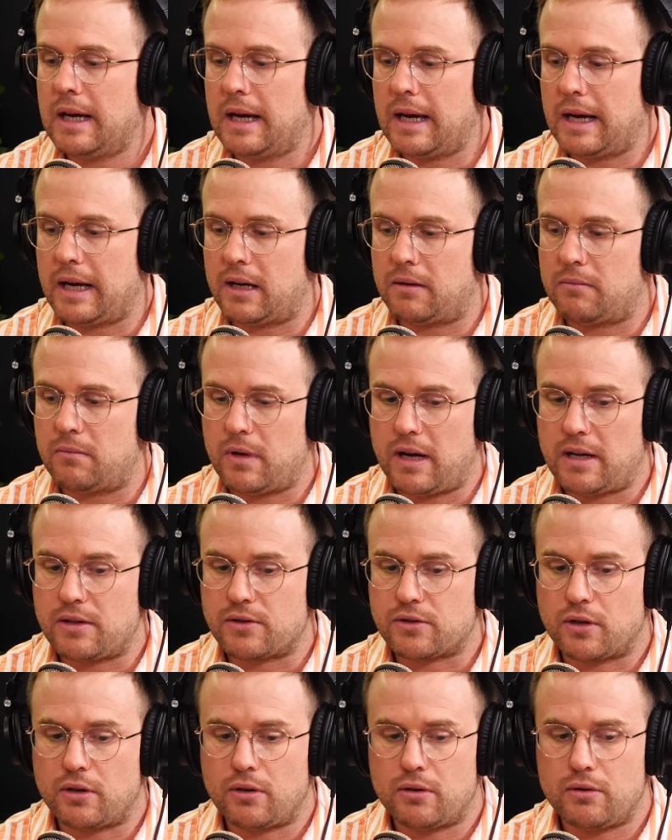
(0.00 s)
Um,
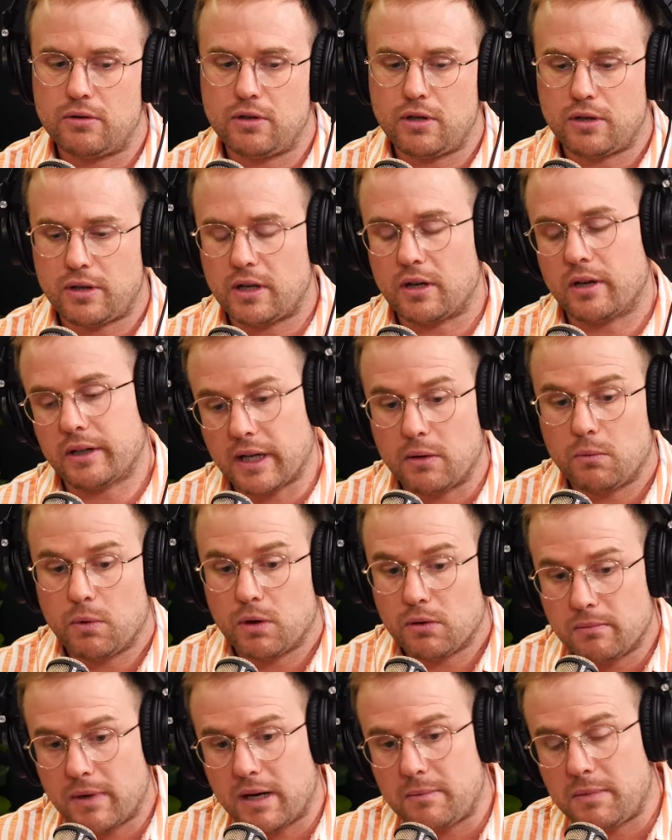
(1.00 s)
and so you think, okay,
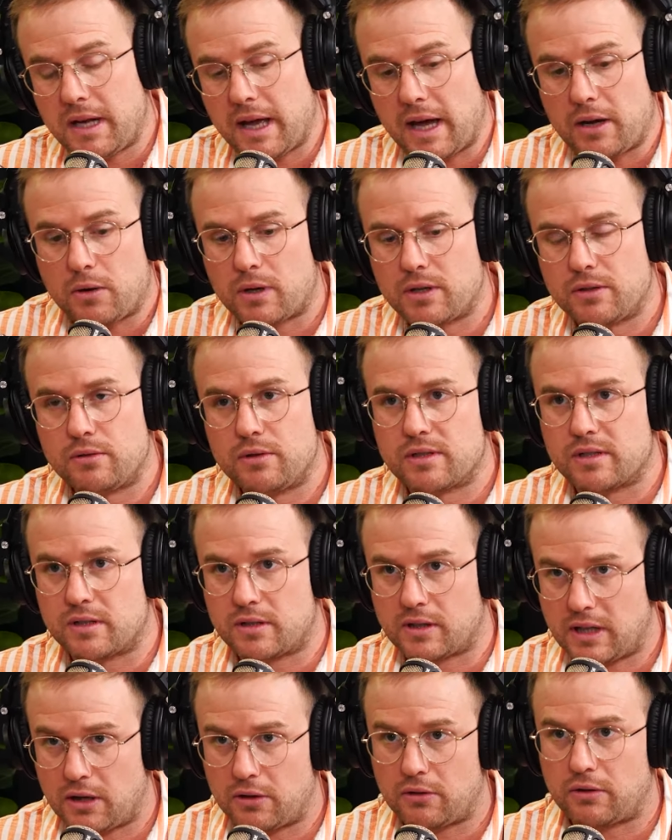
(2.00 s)
well, maybe how do I do this
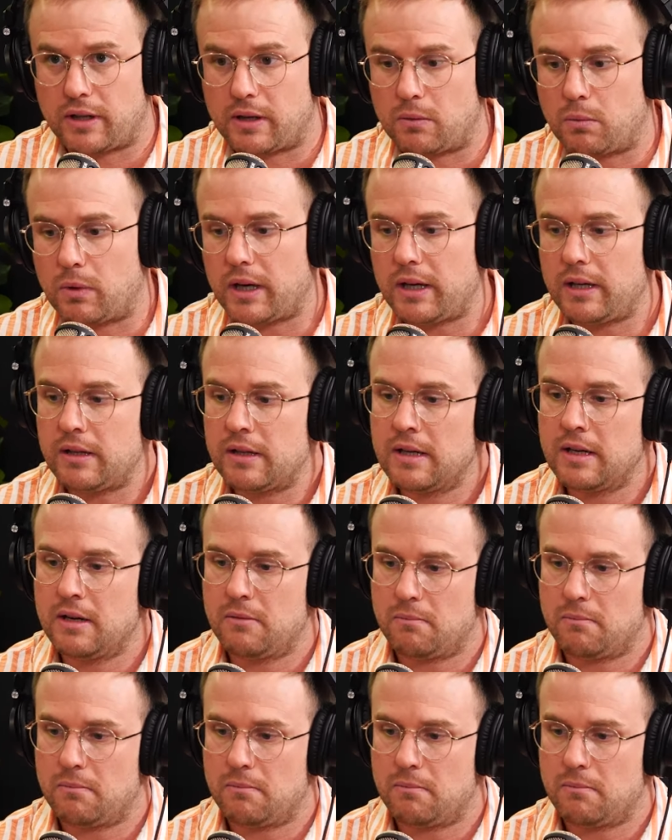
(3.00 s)
in a calculated way?